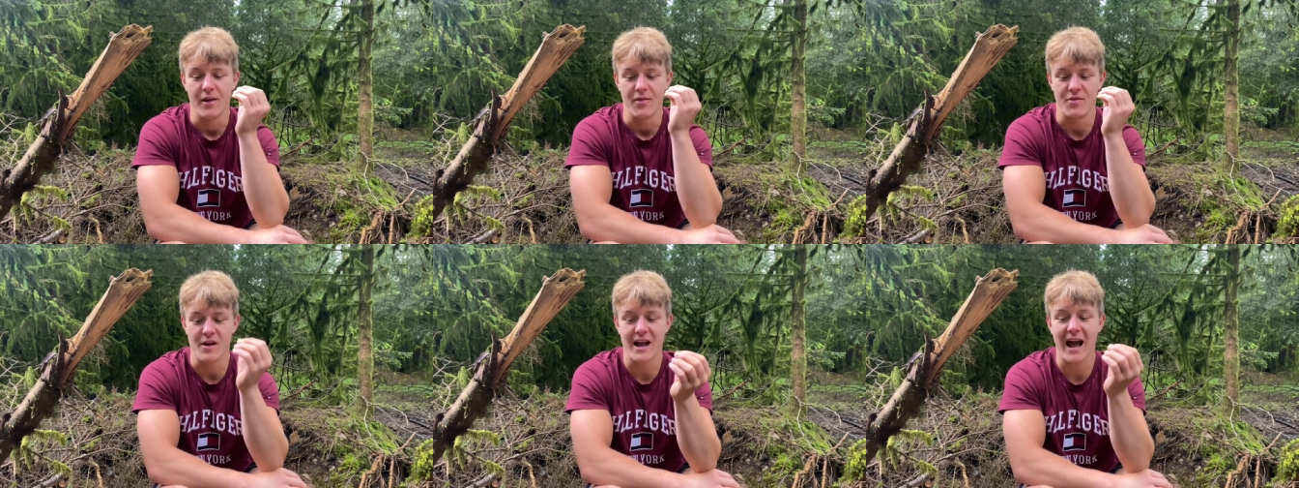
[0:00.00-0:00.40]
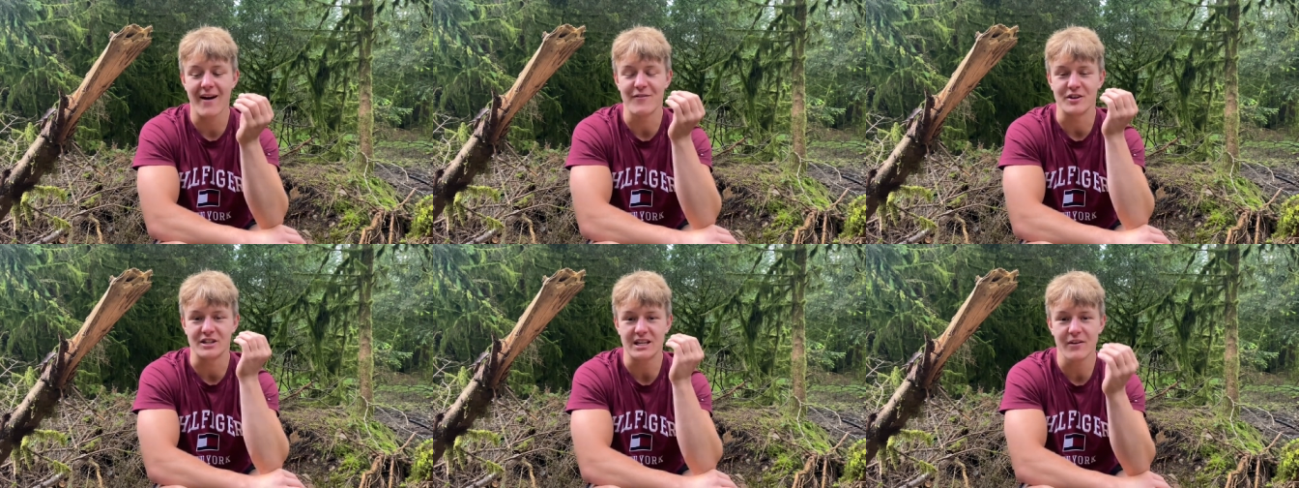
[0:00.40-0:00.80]
They have
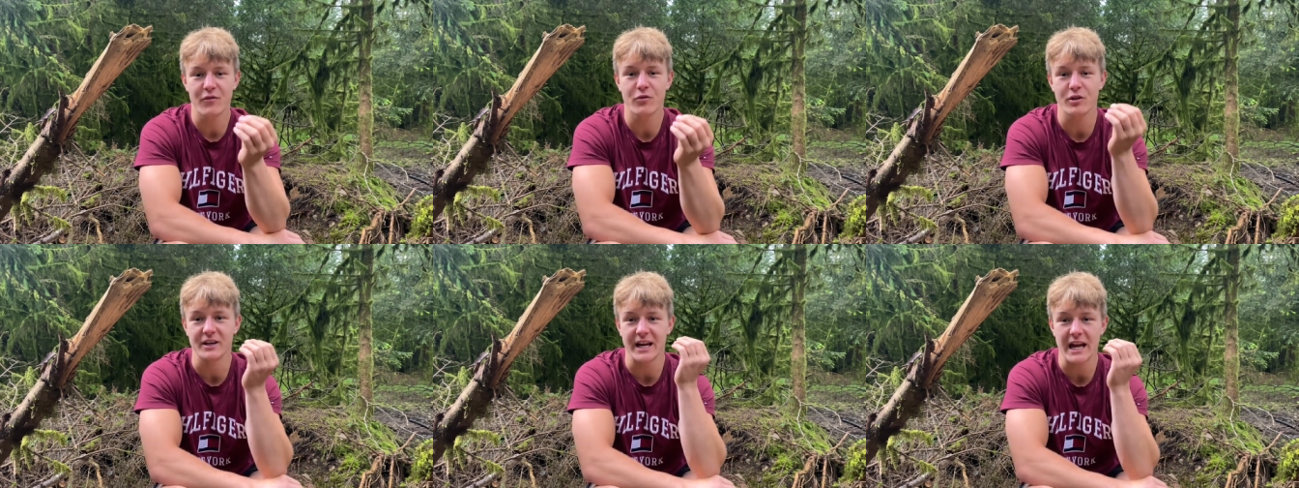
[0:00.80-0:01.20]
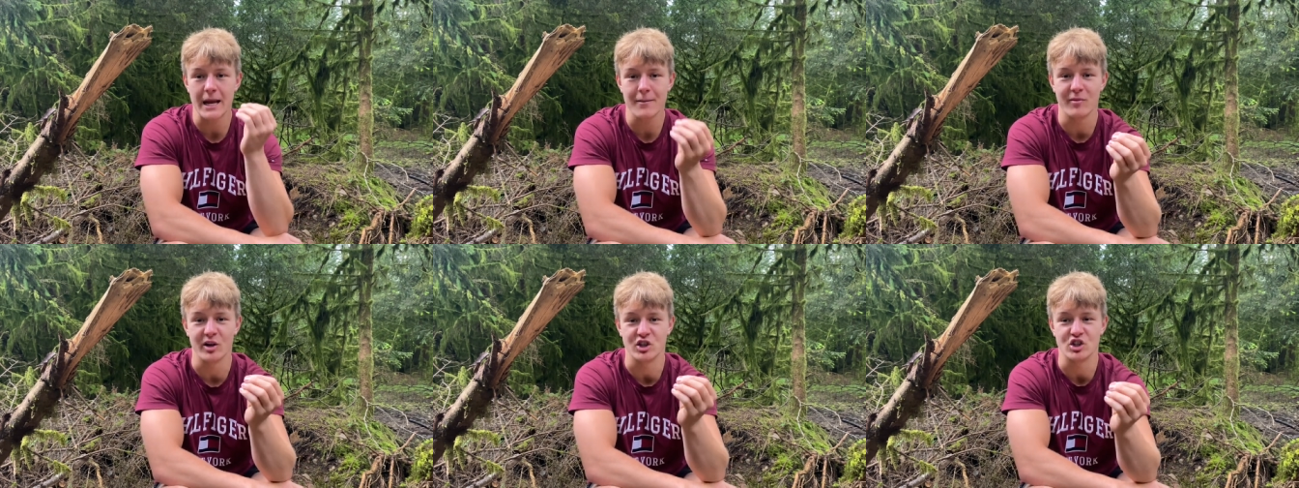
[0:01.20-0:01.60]
a different
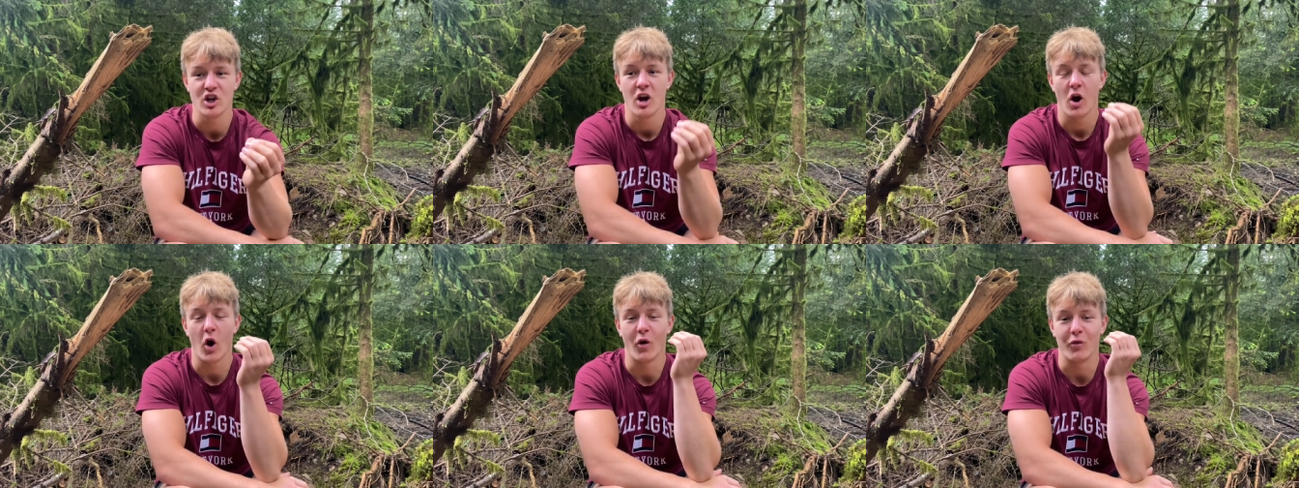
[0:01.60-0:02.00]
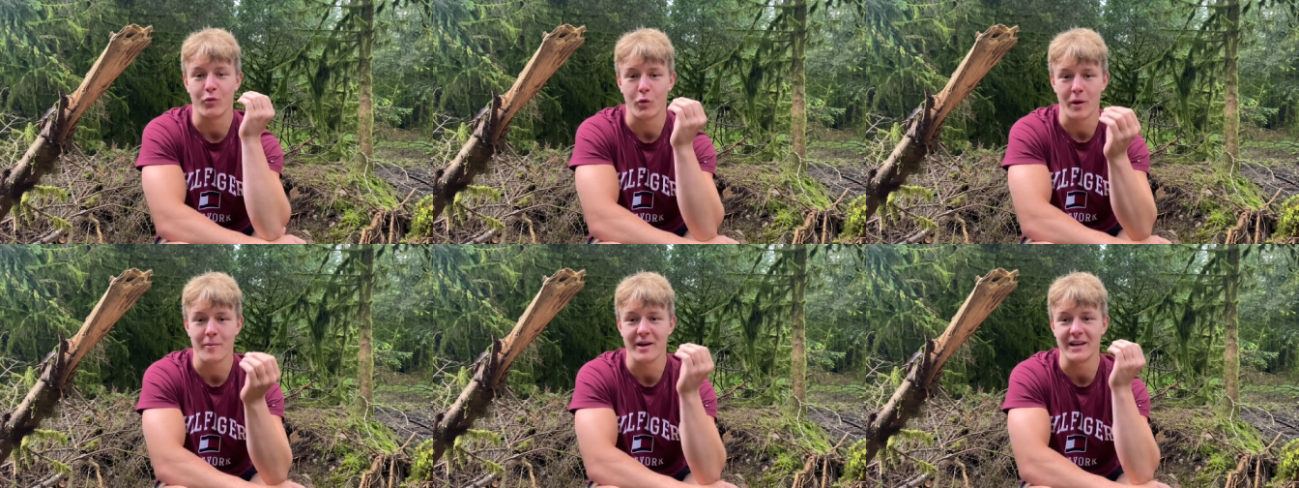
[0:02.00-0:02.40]
image of
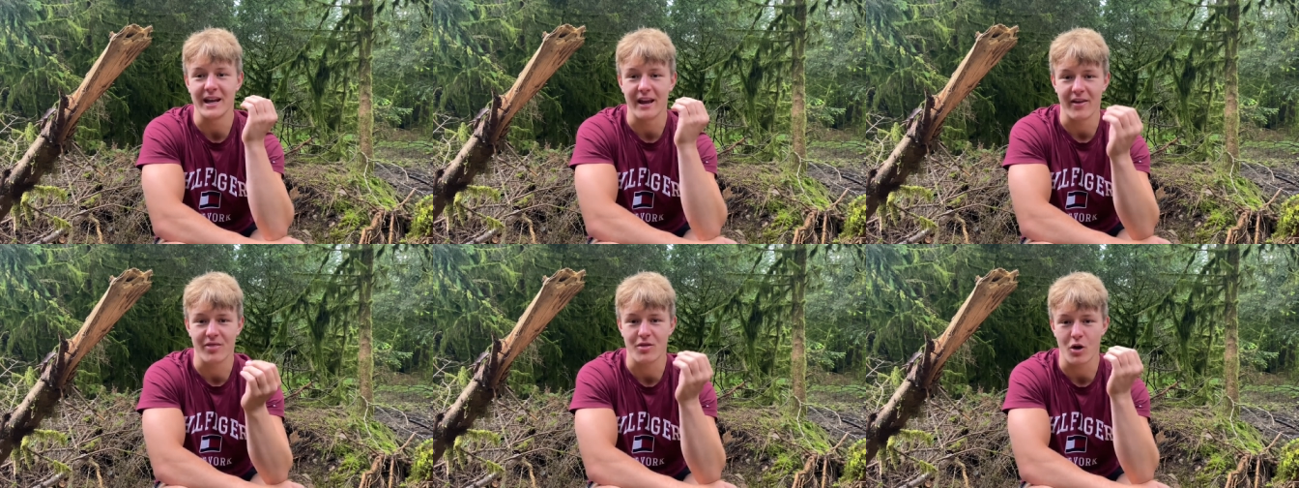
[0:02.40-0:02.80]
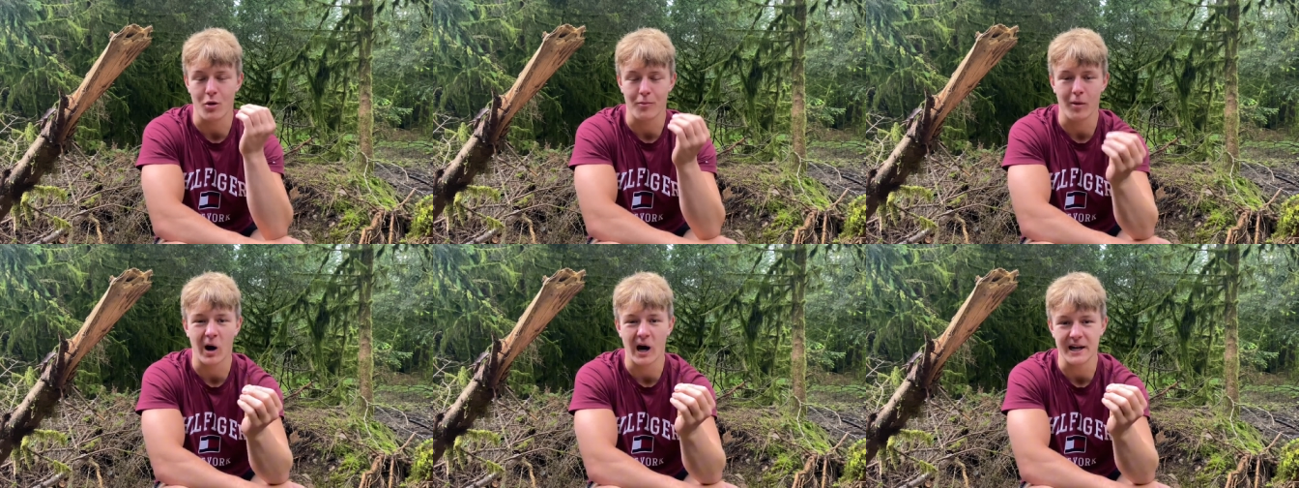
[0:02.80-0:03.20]
women in their
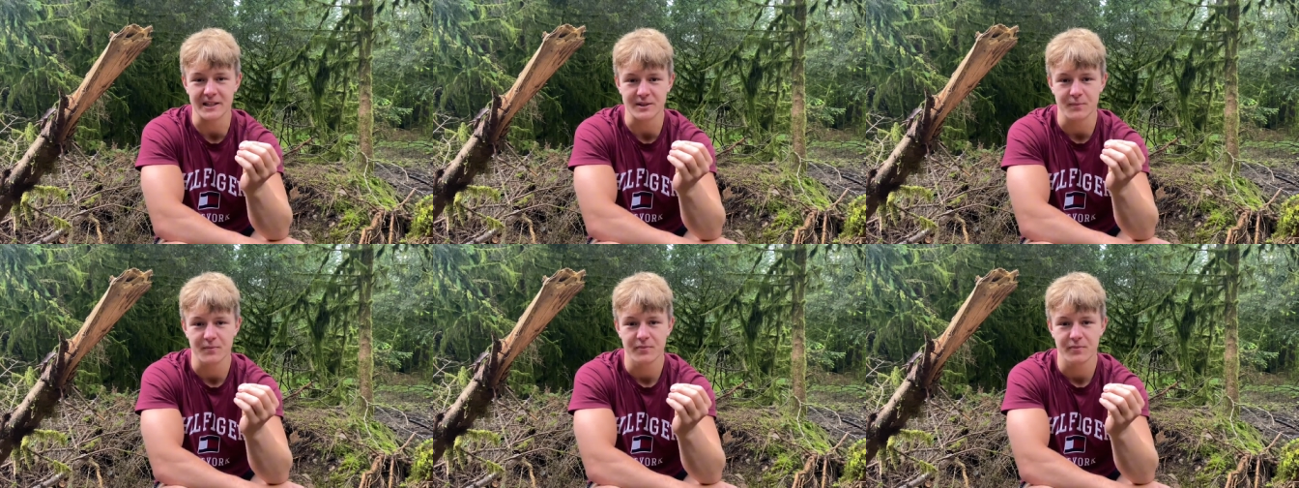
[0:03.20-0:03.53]
mind.